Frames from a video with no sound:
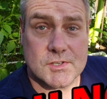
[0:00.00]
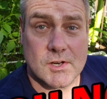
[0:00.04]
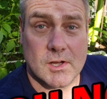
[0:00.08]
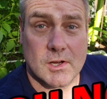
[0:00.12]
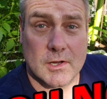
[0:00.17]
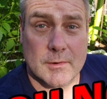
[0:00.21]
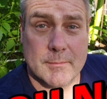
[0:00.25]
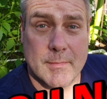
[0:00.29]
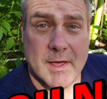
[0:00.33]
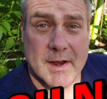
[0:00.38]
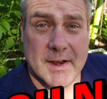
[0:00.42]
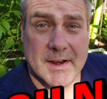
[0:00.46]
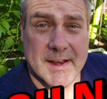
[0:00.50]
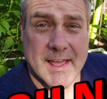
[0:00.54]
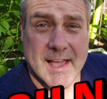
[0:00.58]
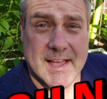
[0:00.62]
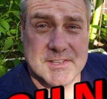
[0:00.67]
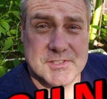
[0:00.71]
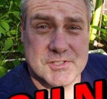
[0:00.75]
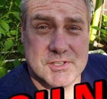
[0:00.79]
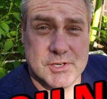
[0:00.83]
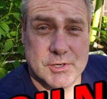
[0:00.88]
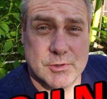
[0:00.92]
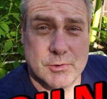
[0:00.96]
talk about a
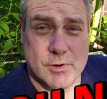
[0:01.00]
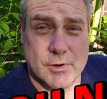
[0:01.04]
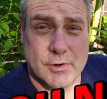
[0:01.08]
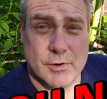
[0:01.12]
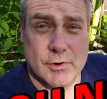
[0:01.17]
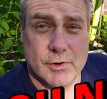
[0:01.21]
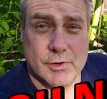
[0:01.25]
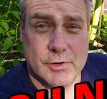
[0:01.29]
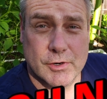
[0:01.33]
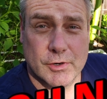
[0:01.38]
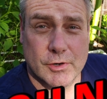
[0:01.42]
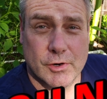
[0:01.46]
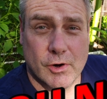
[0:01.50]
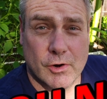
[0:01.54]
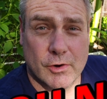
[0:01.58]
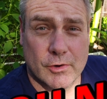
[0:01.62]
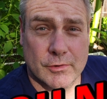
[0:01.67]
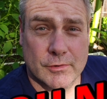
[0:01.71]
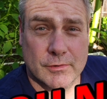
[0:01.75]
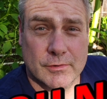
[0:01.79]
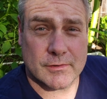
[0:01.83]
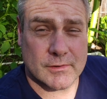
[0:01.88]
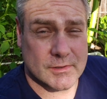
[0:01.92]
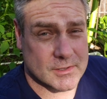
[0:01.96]
nasty critter in your
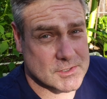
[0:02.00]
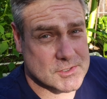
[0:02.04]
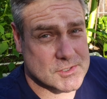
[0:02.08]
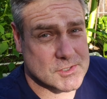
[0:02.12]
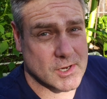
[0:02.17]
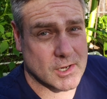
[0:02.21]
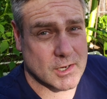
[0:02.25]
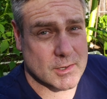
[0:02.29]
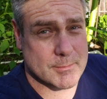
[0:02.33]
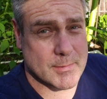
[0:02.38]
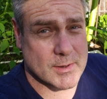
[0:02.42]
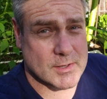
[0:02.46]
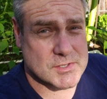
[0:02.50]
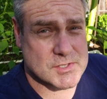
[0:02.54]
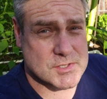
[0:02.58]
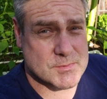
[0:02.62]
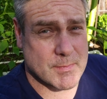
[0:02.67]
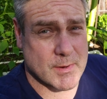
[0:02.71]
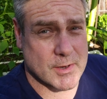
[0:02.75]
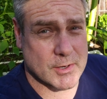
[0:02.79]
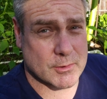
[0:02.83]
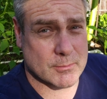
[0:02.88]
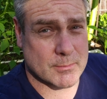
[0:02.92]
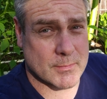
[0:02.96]
garden. Let's talk about spider